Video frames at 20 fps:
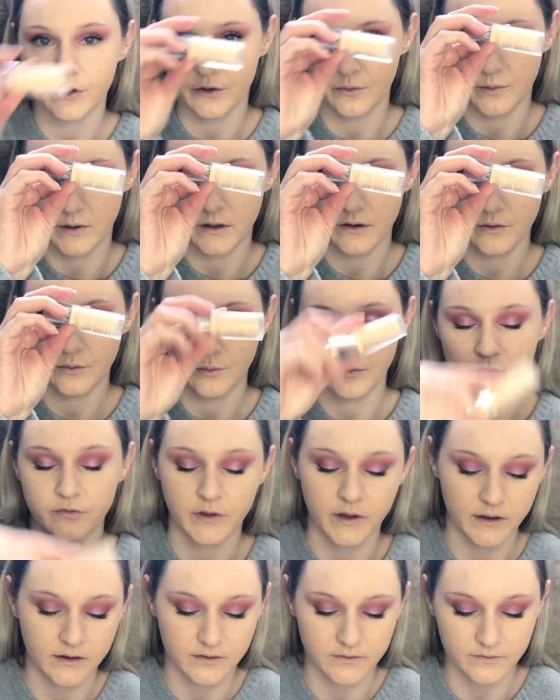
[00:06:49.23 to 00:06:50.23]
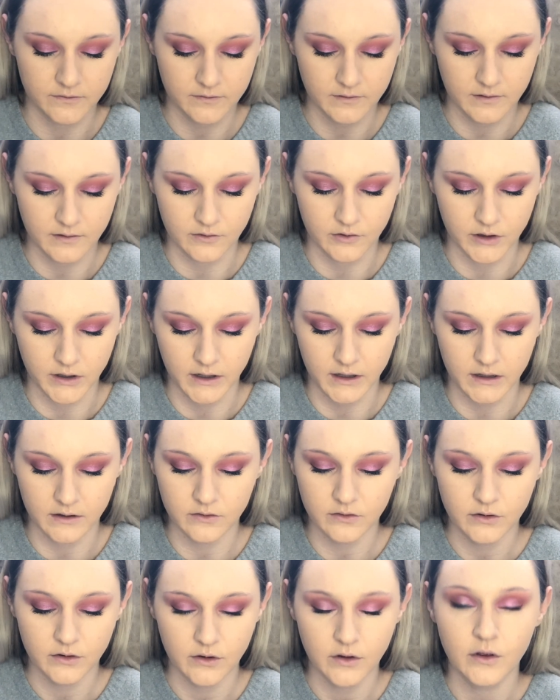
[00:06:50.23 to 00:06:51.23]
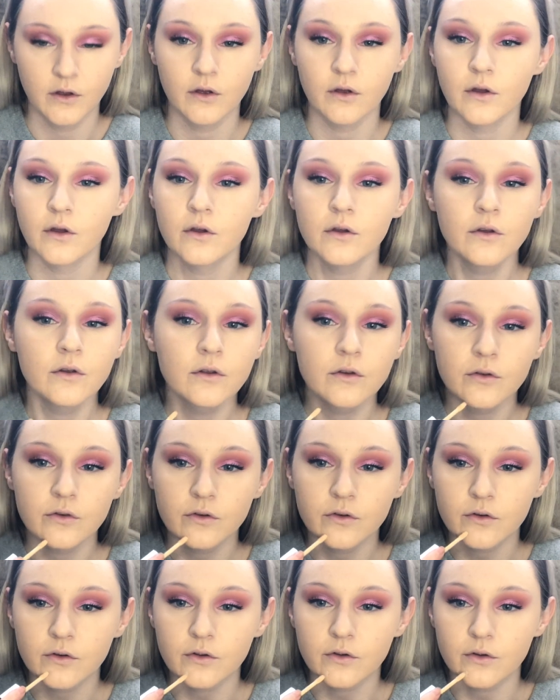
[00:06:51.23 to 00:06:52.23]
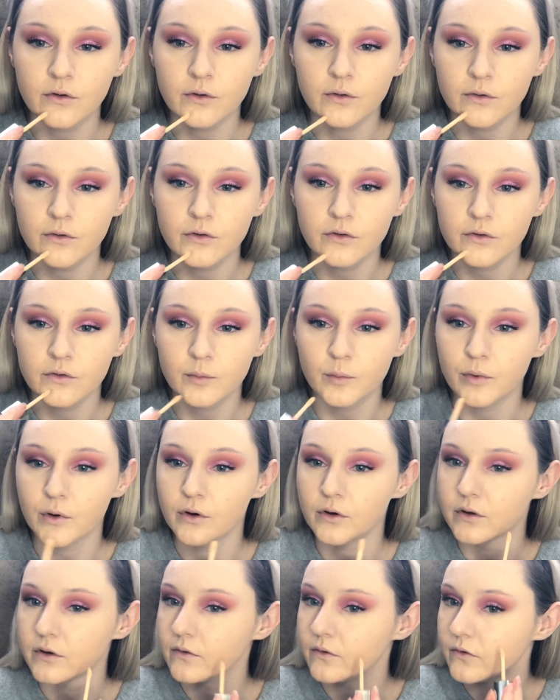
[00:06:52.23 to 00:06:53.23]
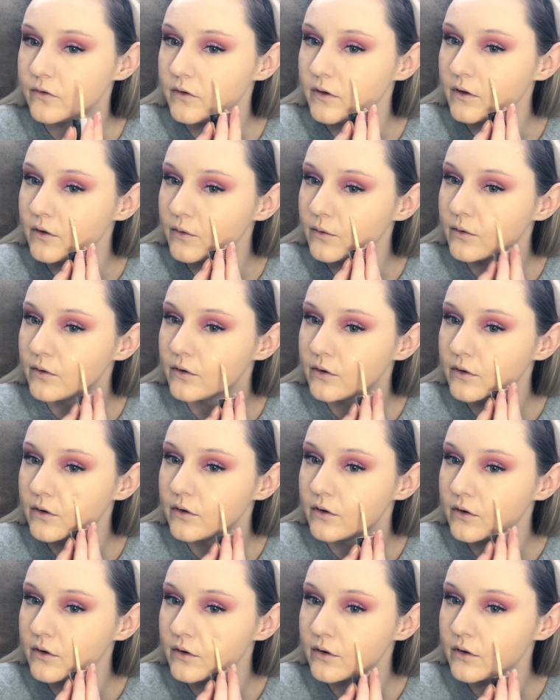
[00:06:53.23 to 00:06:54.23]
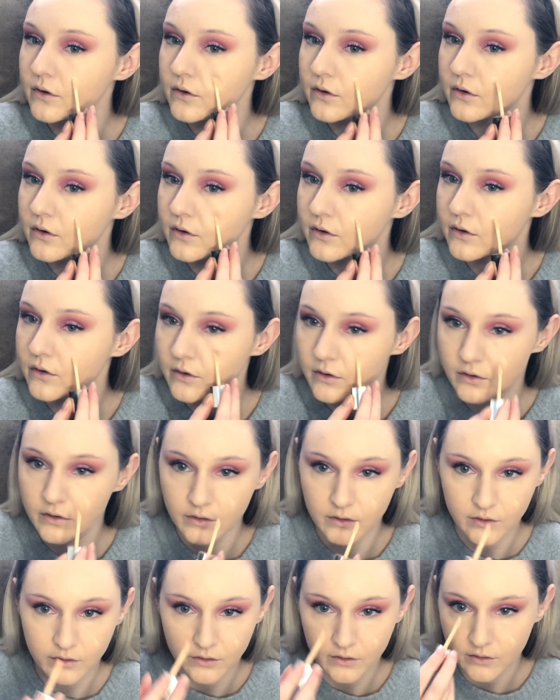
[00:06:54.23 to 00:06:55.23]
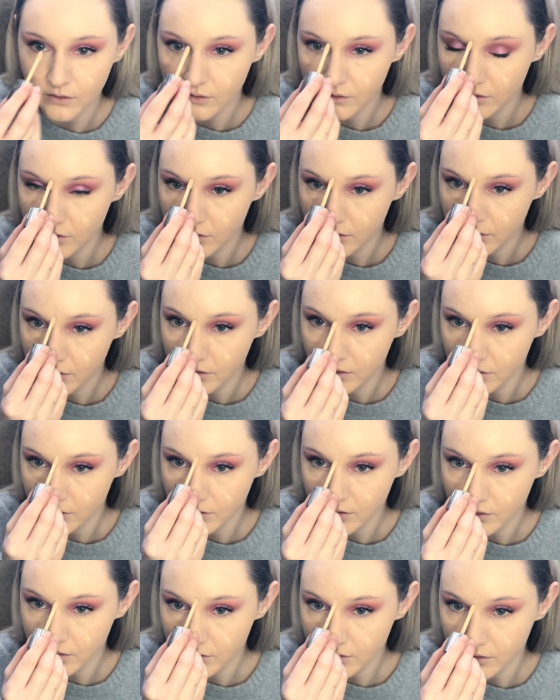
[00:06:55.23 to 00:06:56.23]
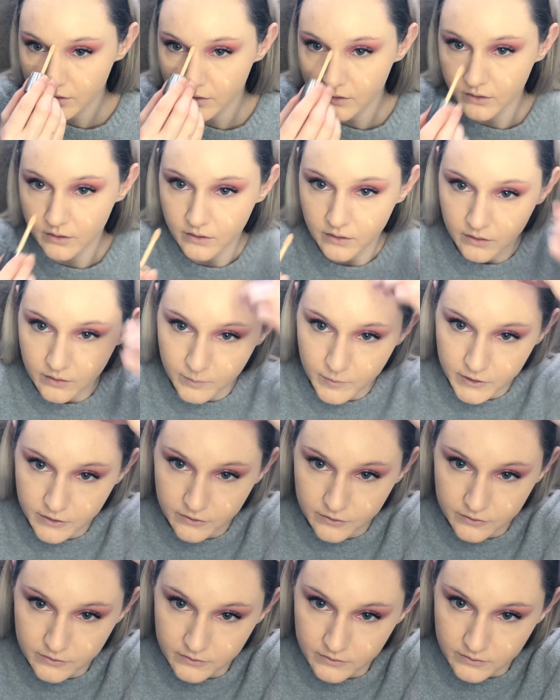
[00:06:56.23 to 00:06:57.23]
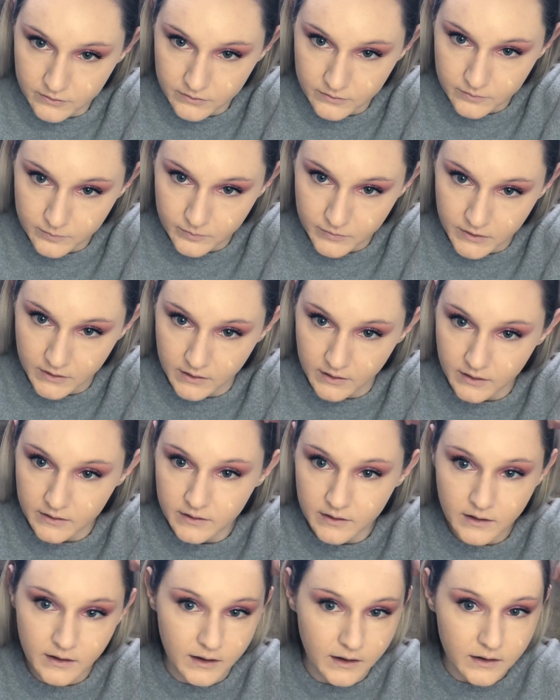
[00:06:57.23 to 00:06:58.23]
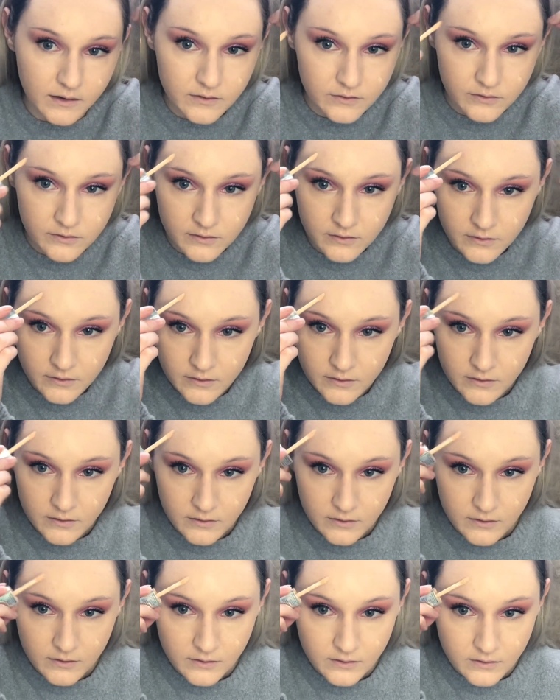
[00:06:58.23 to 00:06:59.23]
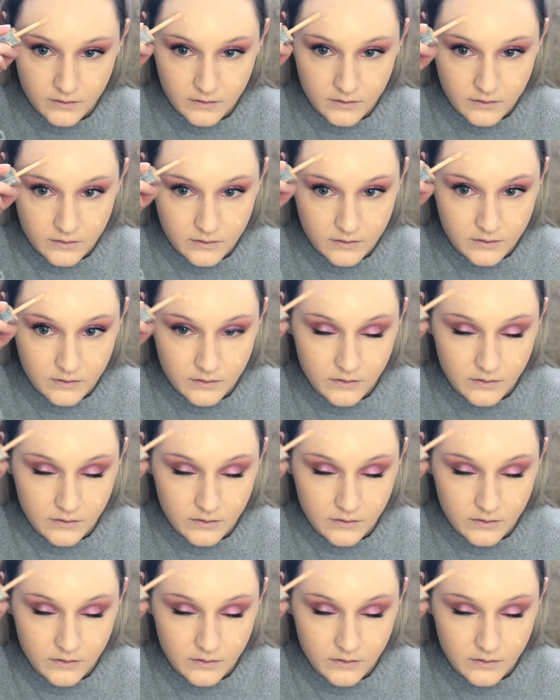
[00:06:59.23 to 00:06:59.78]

So I then just went in with that Radiance Reveal Concealer again, just to spot conceal. And then I went back in with my e.l.f.